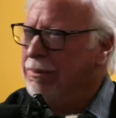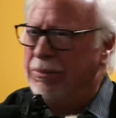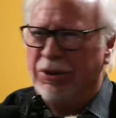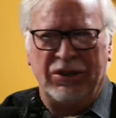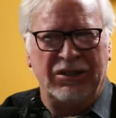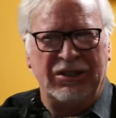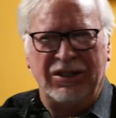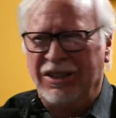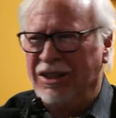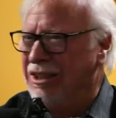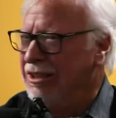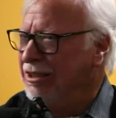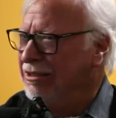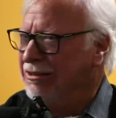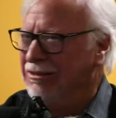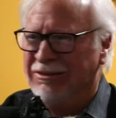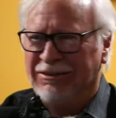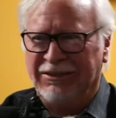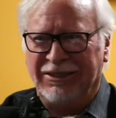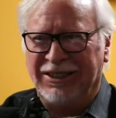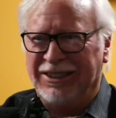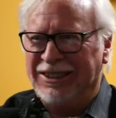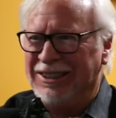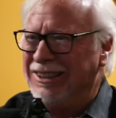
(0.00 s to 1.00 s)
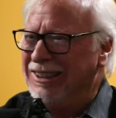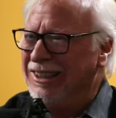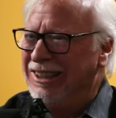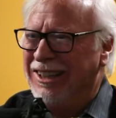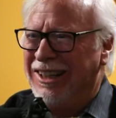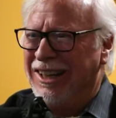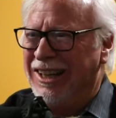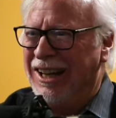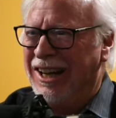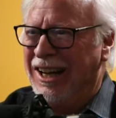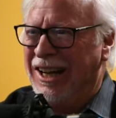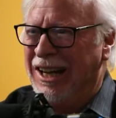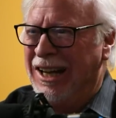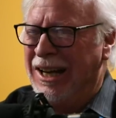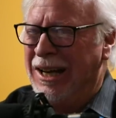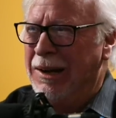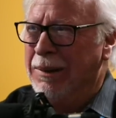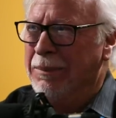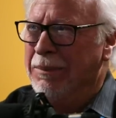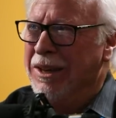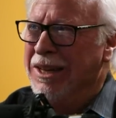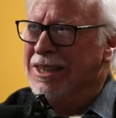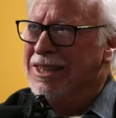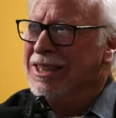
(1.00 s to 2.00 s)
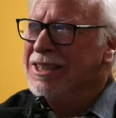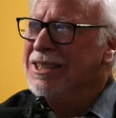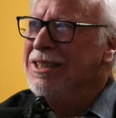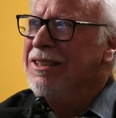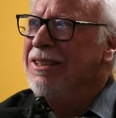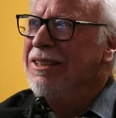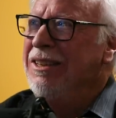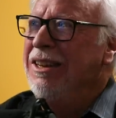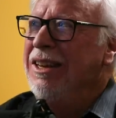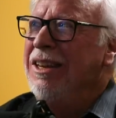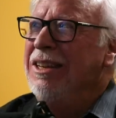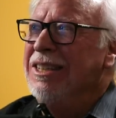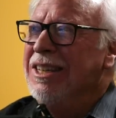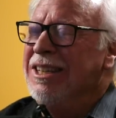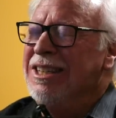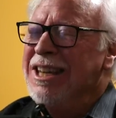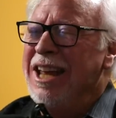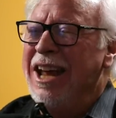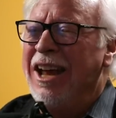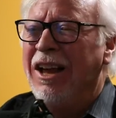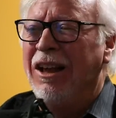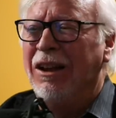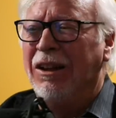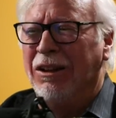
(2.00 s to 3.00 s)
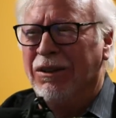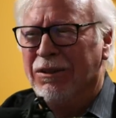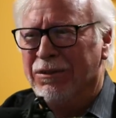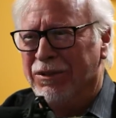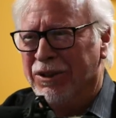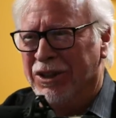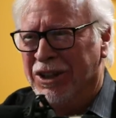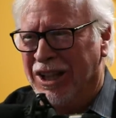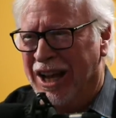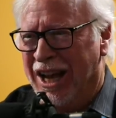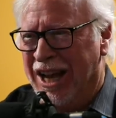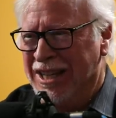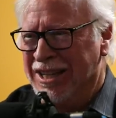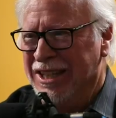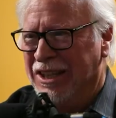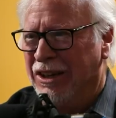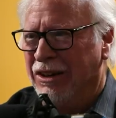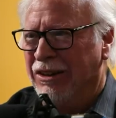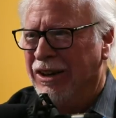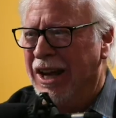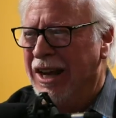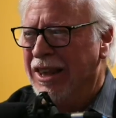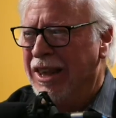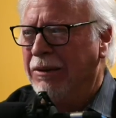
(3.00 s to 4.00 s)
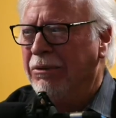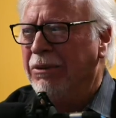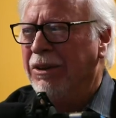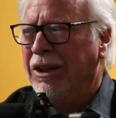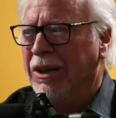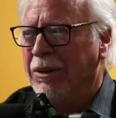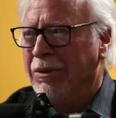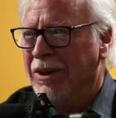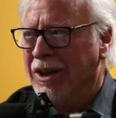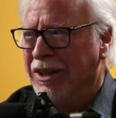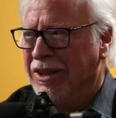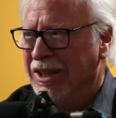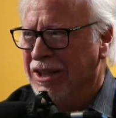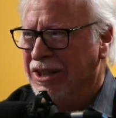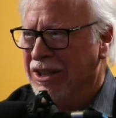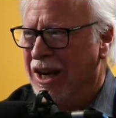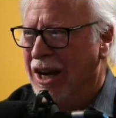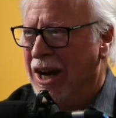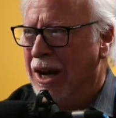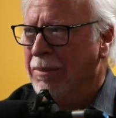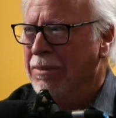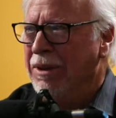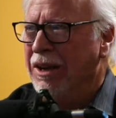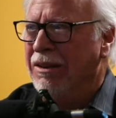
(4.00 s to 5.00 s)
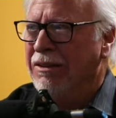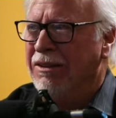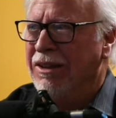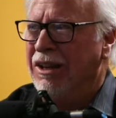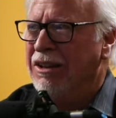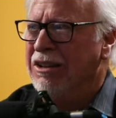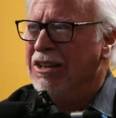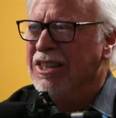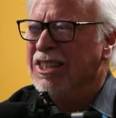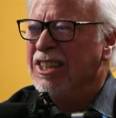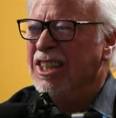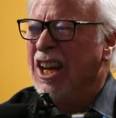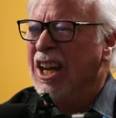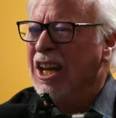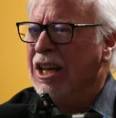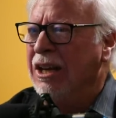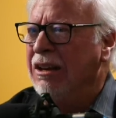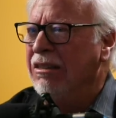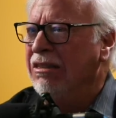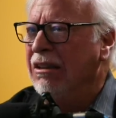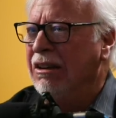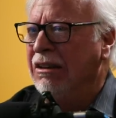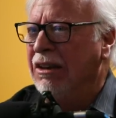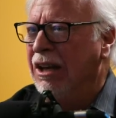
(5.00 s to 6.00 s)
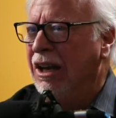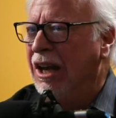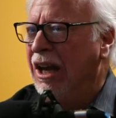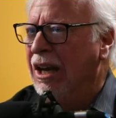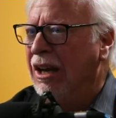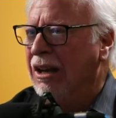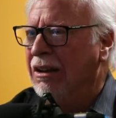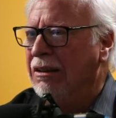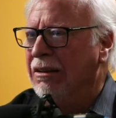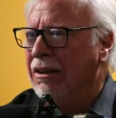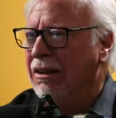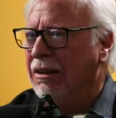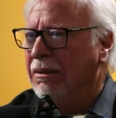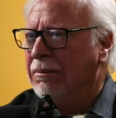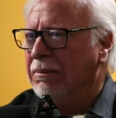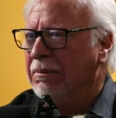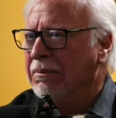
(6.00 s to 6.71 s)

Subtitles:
Pushing is a tell for clients. Saying, "Oh yeah, they really want the job. They'll just say anything to get it."